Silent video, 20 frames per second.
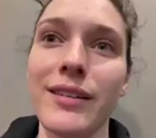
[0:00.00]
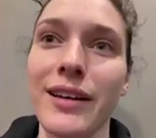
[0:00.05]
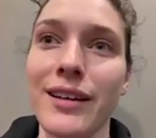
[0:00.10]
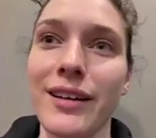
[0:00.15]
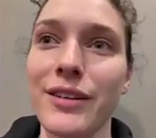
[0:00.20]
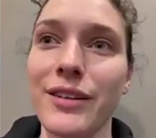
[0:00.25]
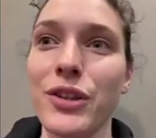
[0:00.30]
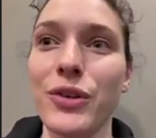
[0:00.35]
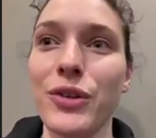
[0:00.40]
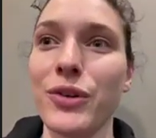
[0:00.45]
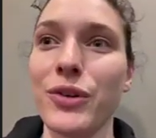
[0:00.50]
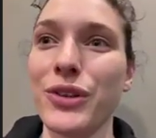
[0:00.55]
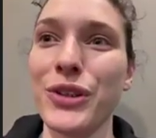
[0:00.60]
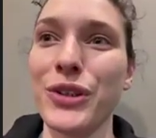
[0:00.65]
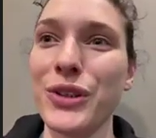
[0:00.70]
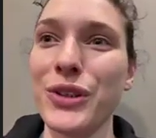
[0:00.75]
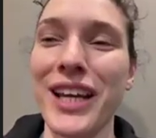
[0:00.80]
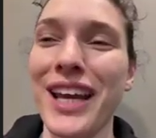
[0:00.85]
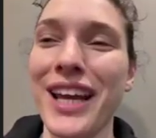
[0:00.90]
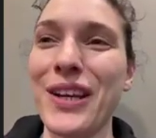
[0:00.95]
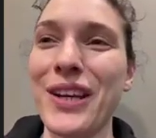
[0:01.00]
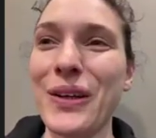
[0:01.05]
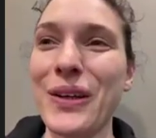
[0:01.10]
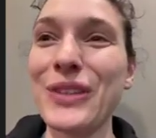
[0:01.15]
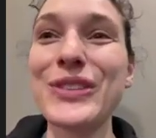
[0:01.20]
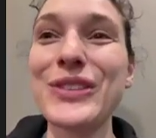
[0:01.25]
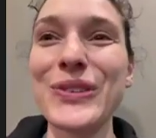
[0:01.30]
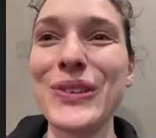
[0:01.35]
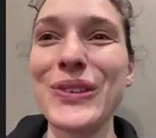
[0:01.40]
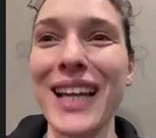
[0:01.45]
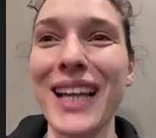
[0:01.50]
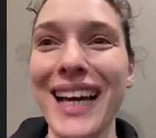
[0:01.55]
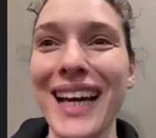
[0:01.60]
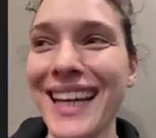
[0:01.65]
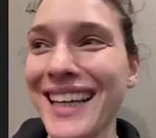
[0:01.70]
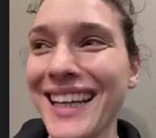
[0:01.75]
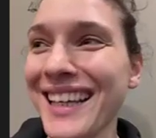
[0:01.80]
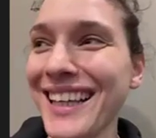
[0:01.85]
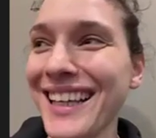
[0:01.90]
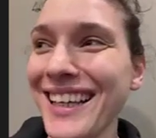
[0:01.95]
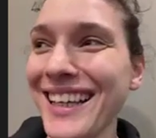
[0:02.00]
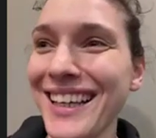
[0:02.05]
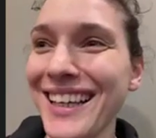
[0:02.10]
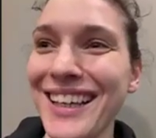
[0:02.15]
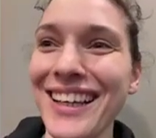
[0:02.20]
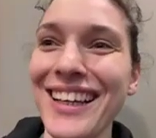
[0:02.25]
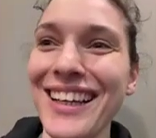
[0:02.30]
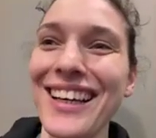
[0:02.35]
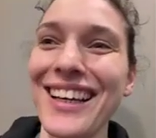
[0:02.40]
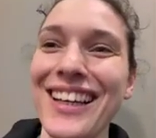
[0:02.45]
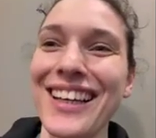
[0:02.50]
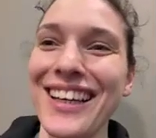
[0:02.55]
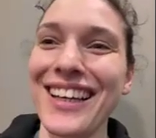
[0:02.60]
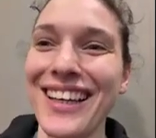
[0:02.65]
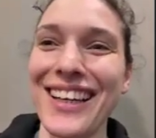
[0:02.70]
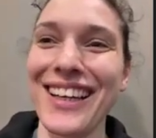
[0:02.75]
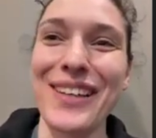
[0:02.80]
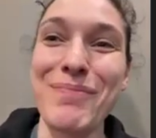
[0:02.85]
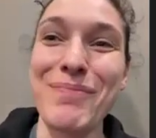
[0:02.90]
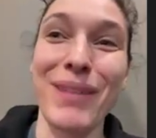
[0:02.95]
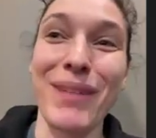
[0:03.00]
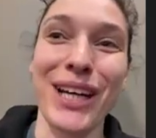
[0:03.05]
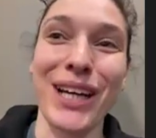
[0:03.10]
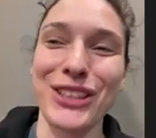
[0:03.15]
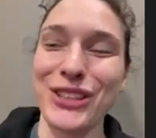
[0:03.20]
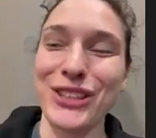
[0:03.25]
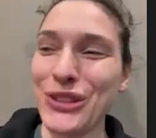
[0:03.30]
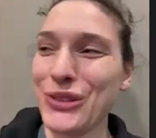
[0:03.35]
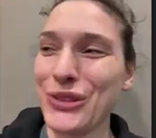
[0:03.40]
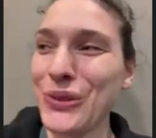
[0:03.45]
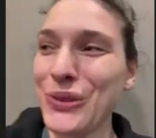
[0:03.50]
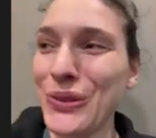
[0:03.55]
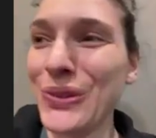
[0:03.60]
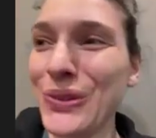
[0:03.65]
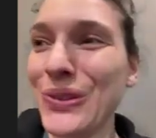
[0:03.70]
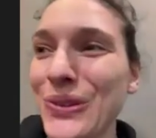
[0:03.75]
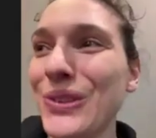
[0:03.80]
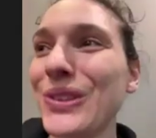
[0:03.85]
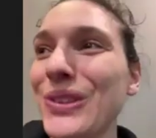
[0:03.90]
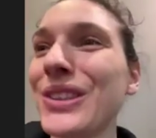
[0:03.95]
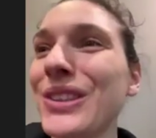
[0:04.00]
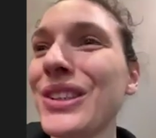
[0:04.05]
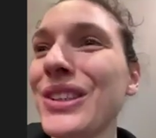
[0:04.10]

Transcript: That you cannot do like much to